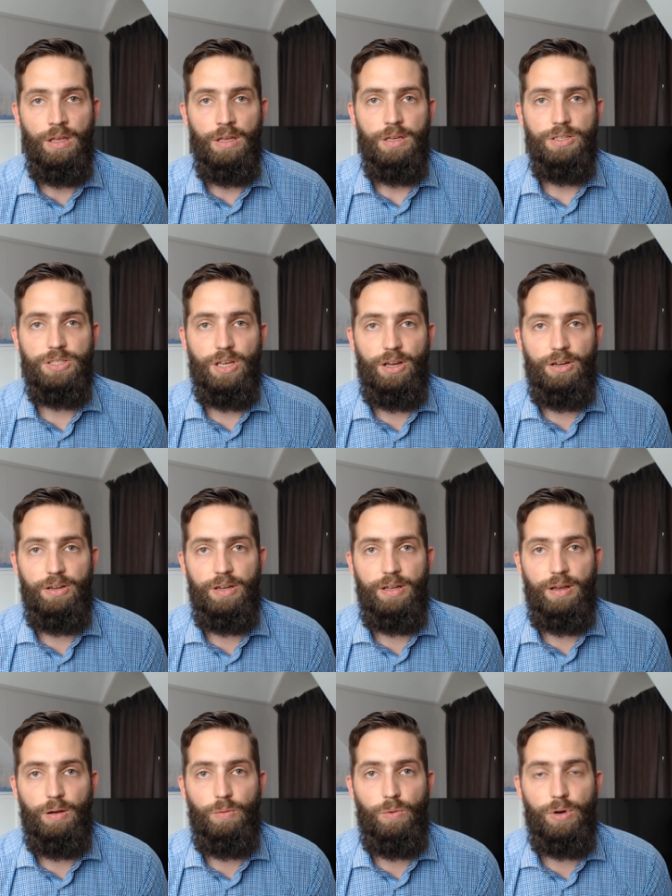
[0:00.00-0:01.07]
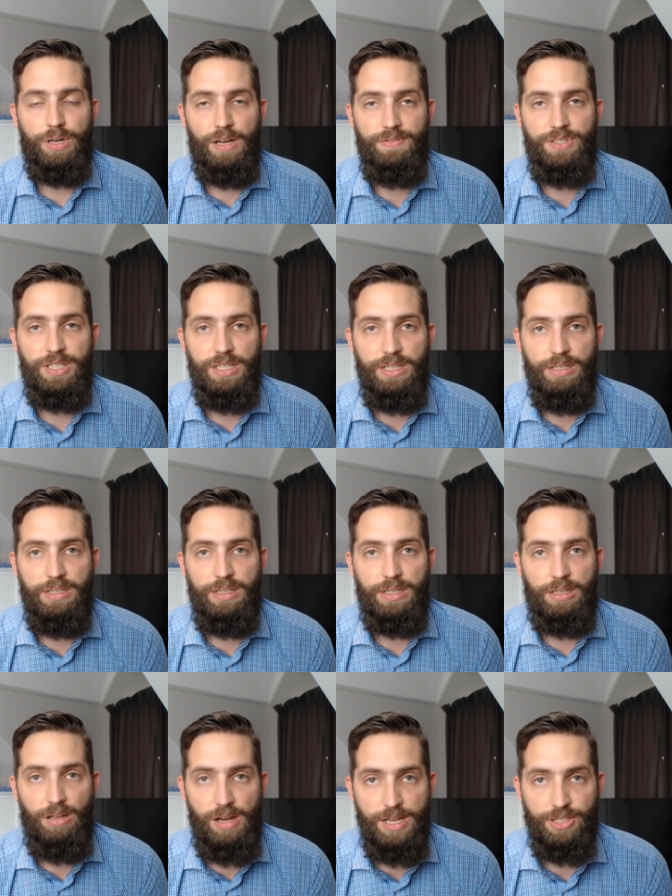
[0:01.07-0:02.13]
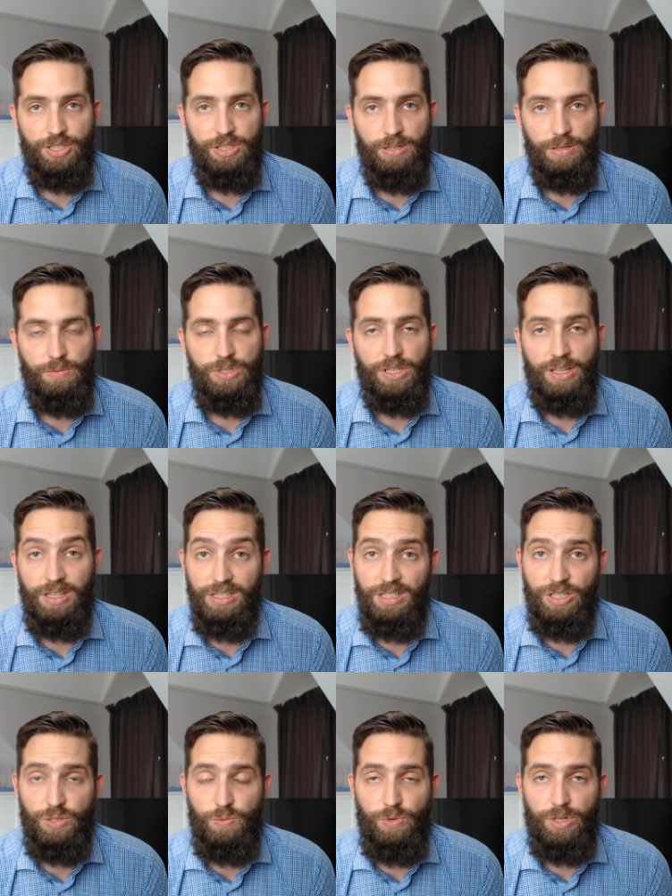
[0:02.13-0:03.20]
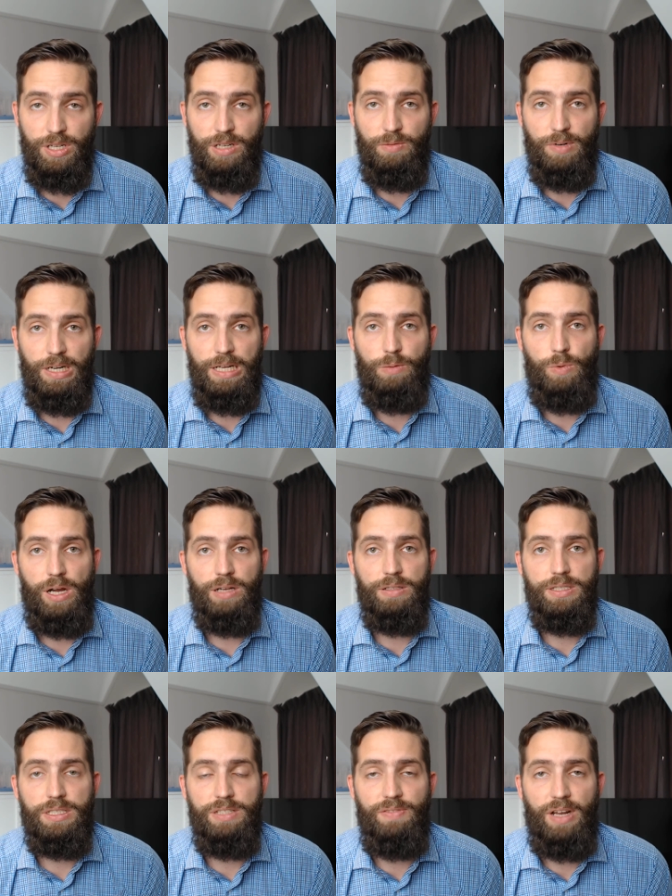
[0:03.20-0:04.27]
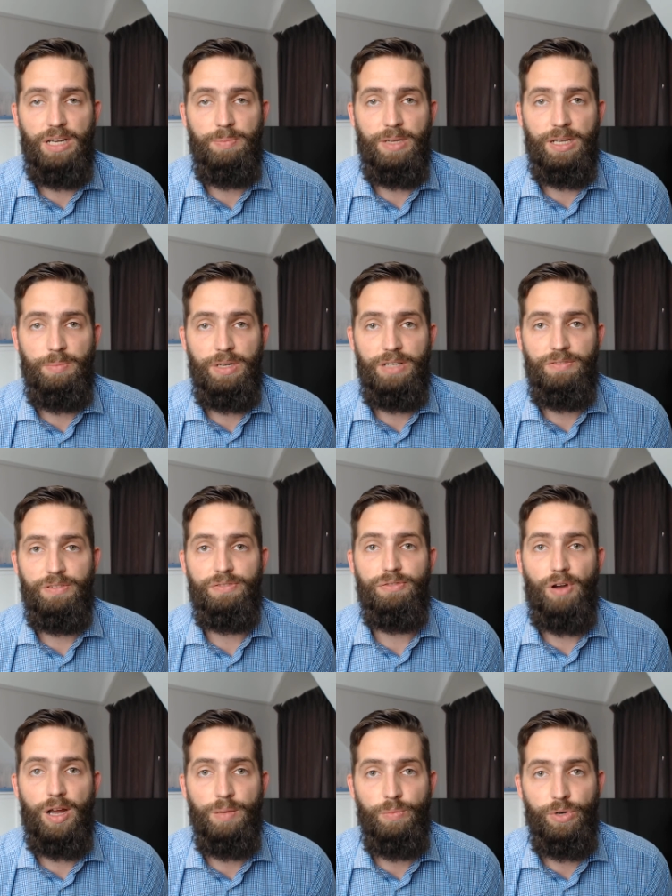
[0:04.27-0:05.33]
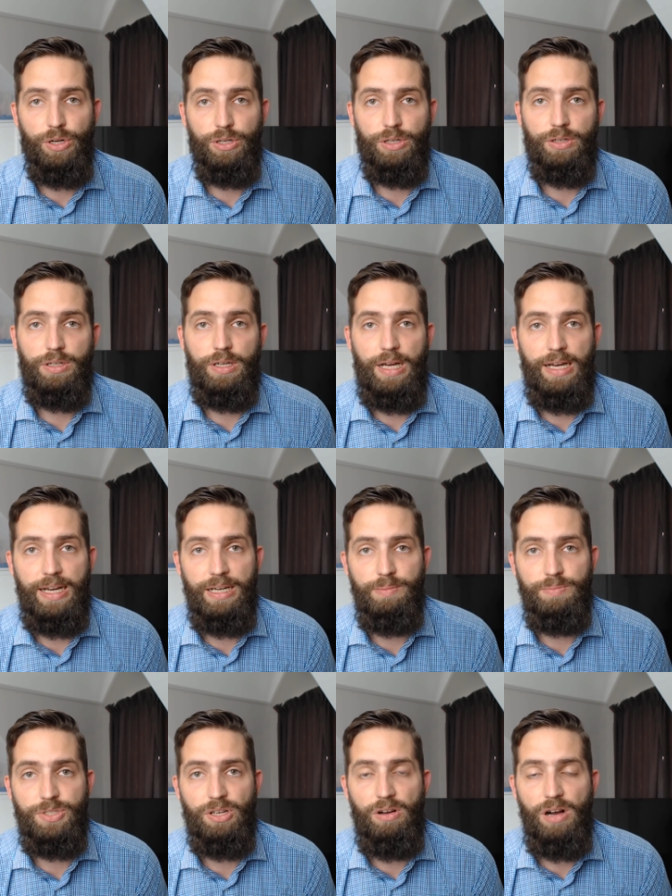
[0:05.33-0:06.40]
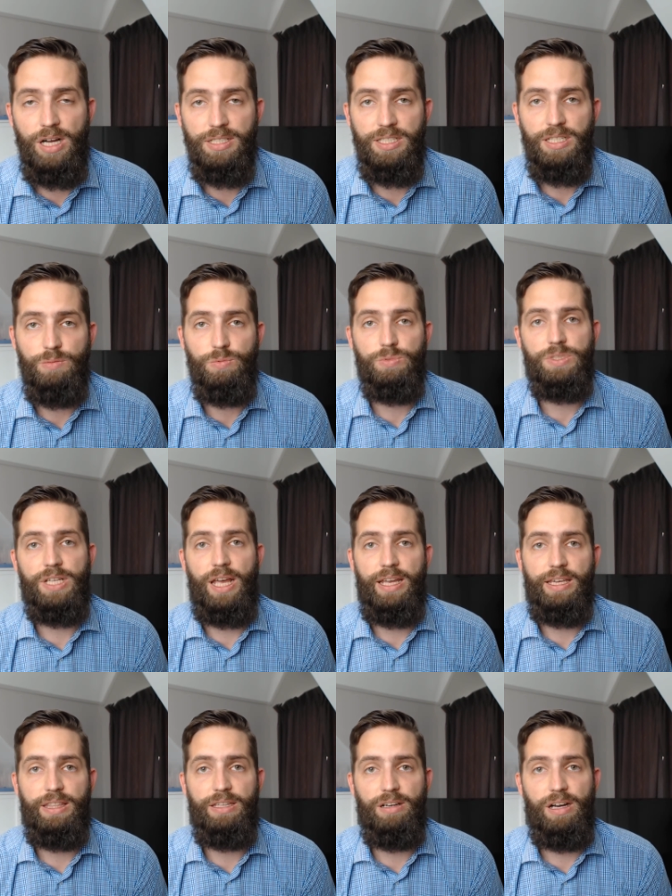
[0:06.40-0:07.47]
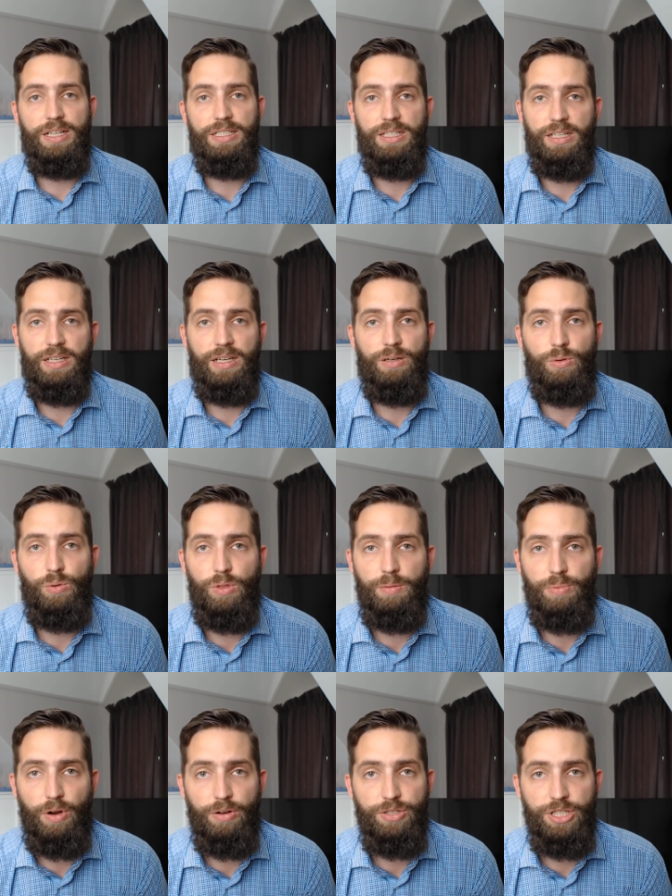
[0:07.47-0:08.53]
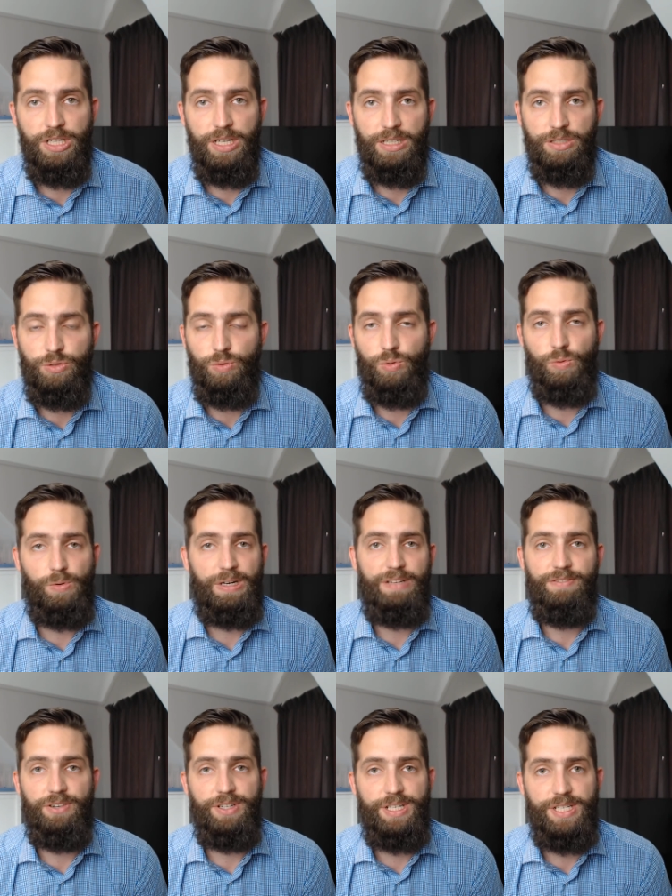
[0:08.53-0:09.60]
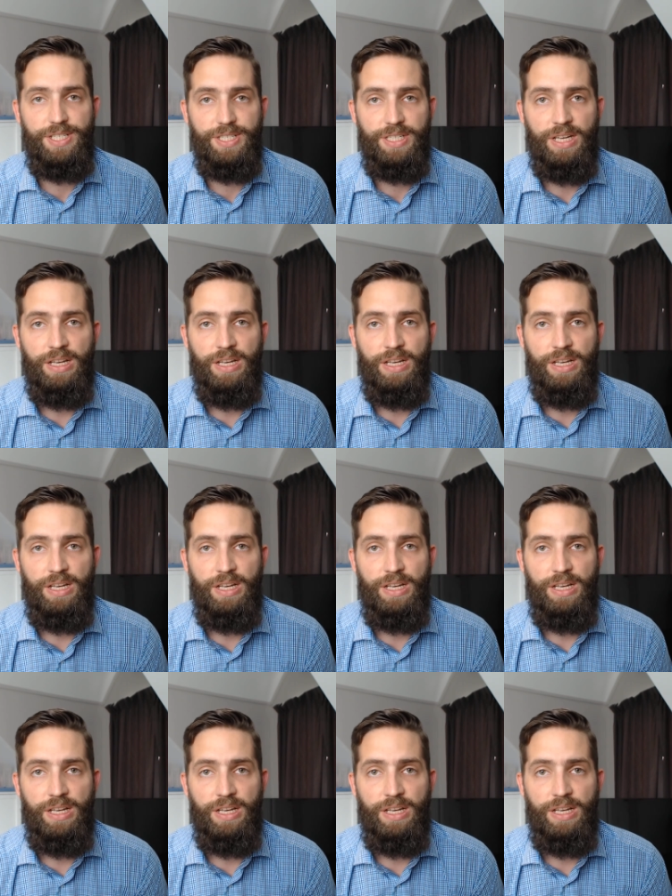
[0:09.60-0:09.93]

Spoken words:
So what I've seen clients doing, which I think is working really well, is developing a bit of a framework. So IT will take the idea or the project or whatever it is,